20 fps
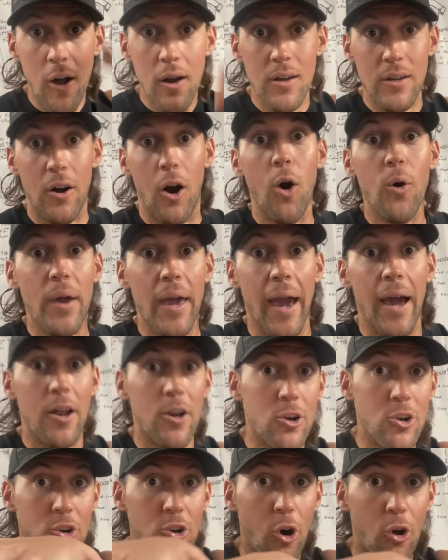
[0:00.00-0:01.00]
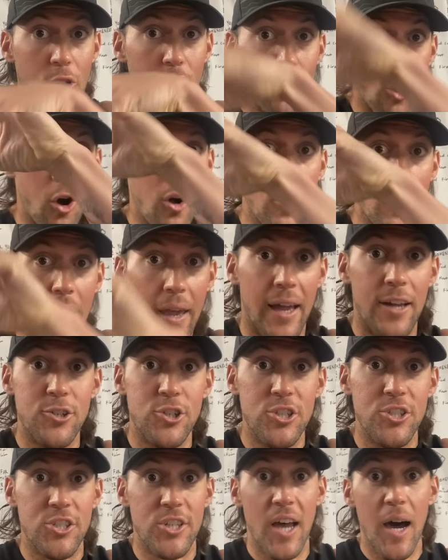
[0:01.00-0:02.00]
Oh, yeah.
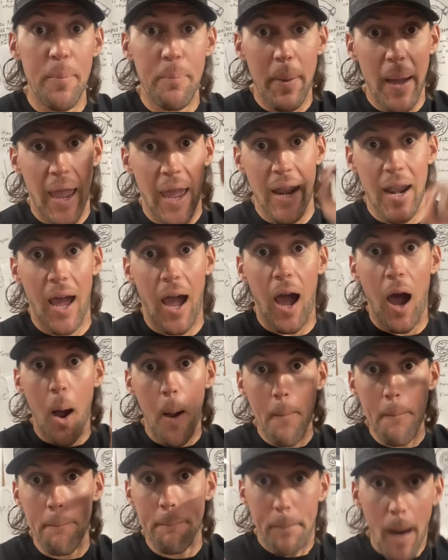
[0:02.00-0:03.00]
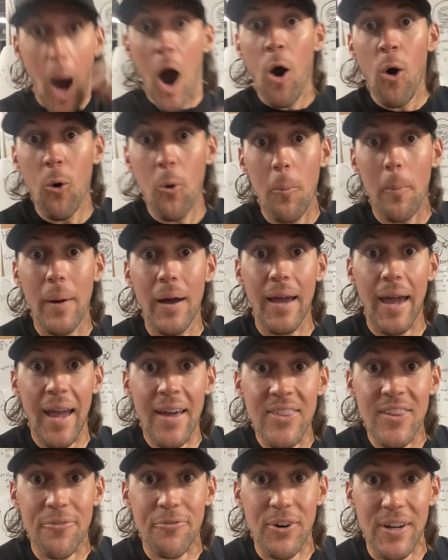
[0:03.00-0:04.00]
Engine is up and boom, in
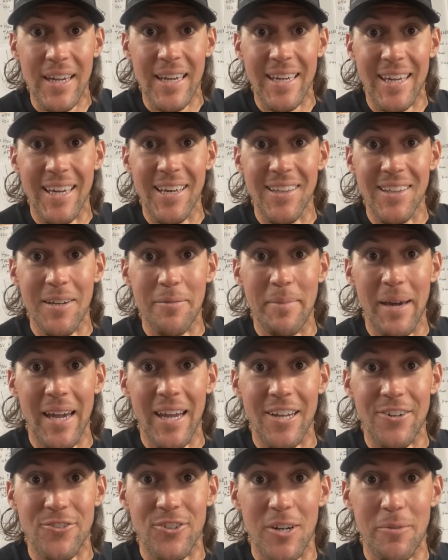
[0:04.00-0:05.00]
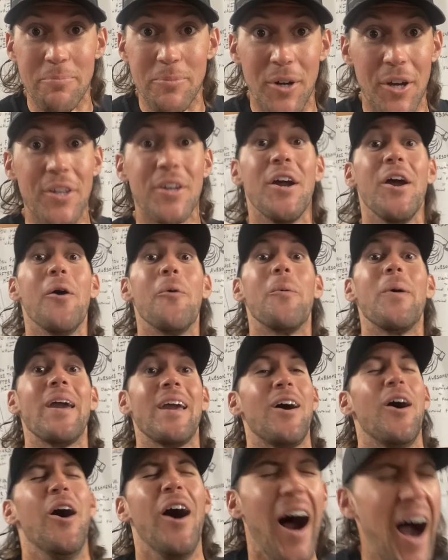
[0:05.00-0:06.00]
the freaking Killin It Mega Truck, brother.
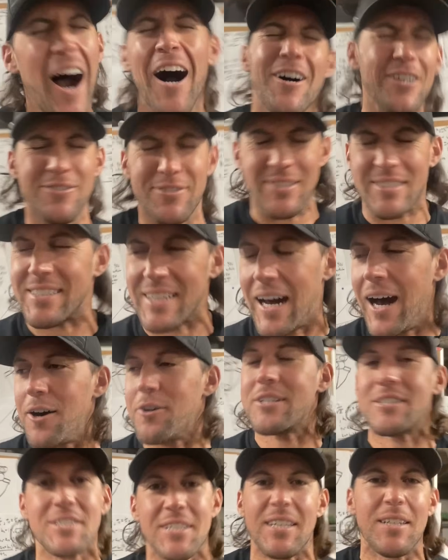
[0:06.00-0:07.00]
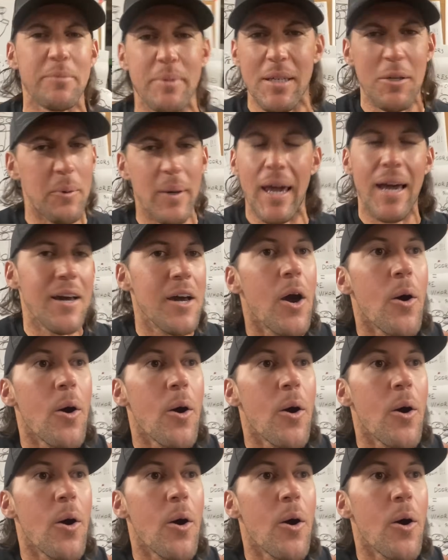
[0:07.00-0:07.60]
God, it's going to be, we got